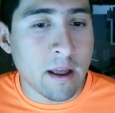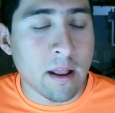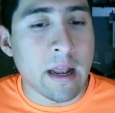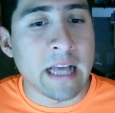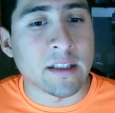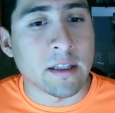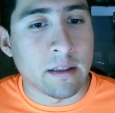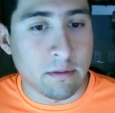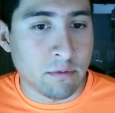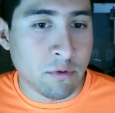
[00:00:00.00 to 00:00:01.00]
let's,
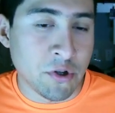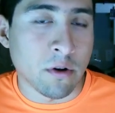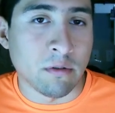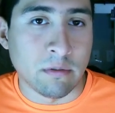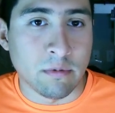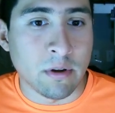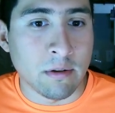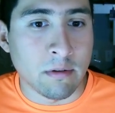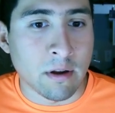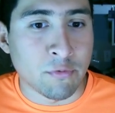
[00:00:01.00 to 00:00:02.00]
you know,
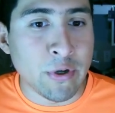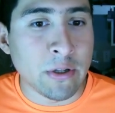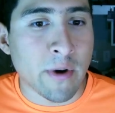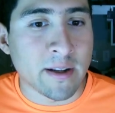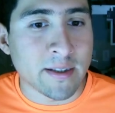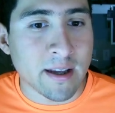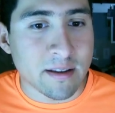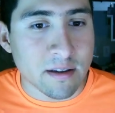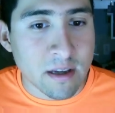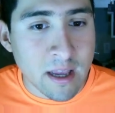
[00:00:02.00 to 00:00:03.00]
uh, read what it says.